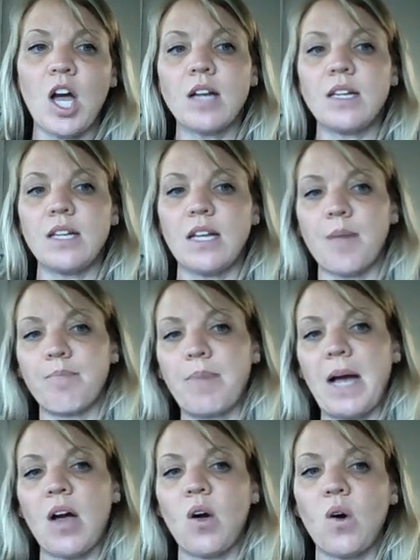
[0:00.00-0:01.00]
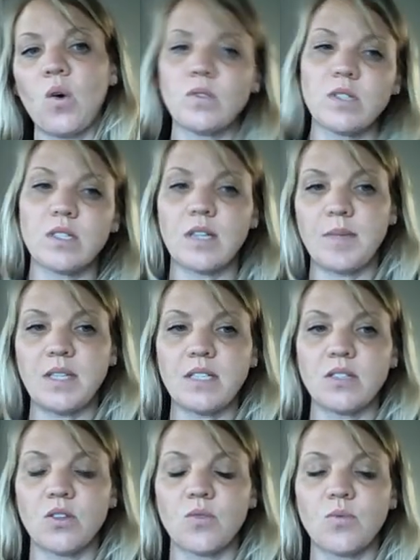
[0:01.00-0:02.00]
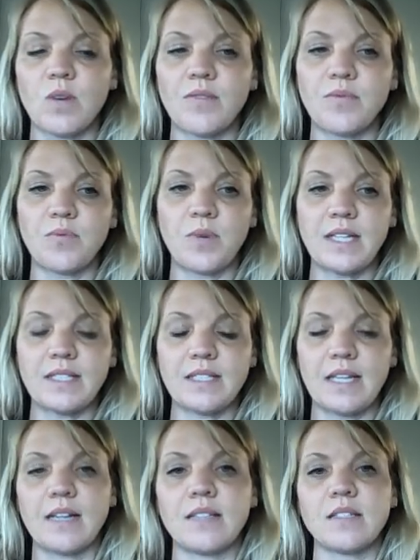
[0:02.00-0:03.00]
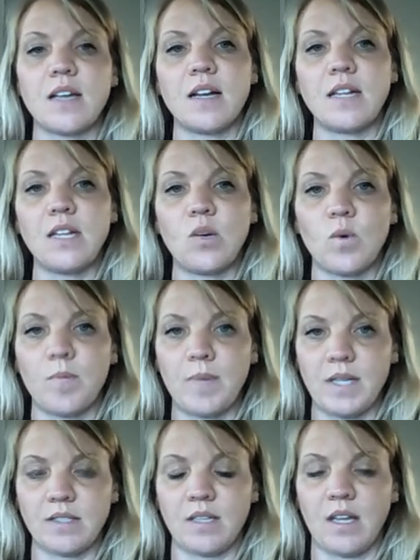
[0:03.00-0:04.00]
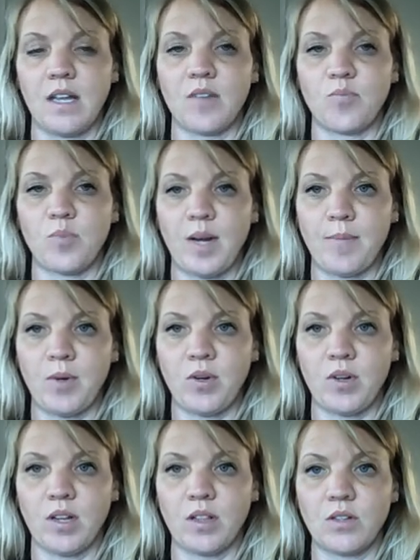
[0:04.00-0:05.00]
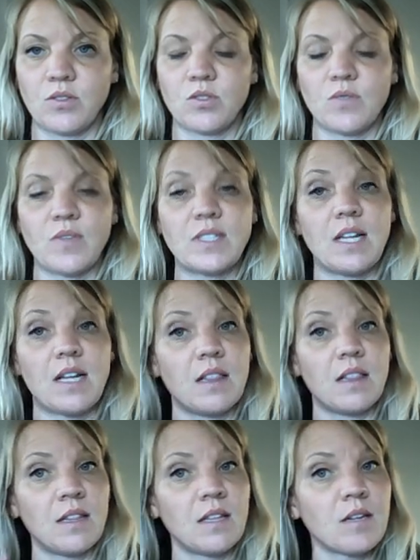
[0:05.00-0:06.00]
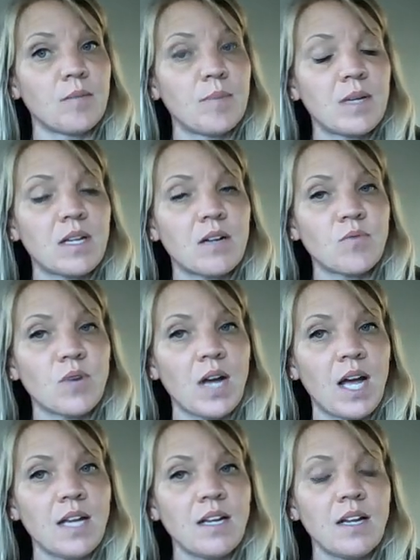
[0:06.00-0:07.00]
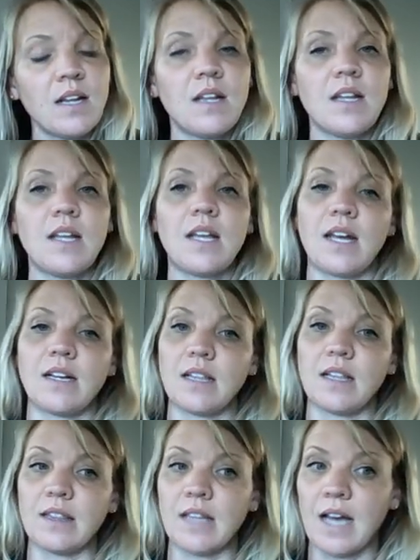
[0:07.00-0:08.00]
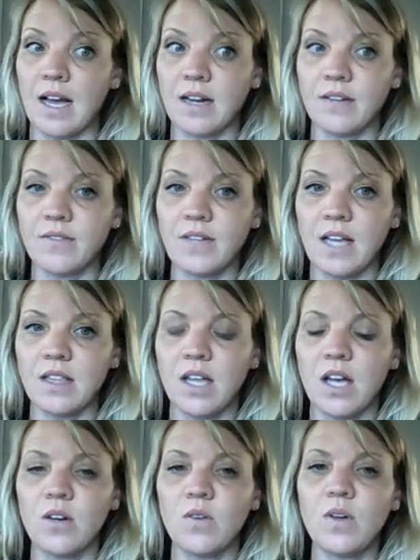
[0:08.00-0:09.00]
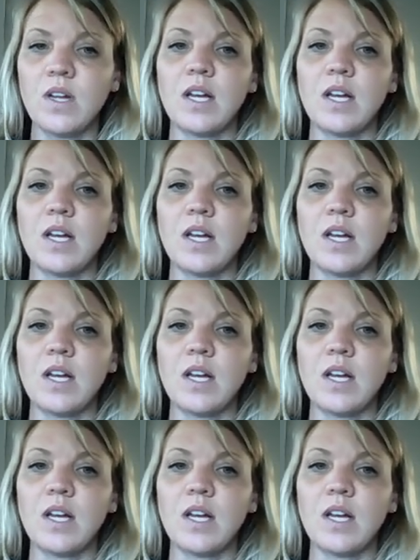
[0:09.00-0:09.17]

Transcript: the rough way to say it is unequal mixing of primary colors. So if I take a little bit of red and a lot of yellow,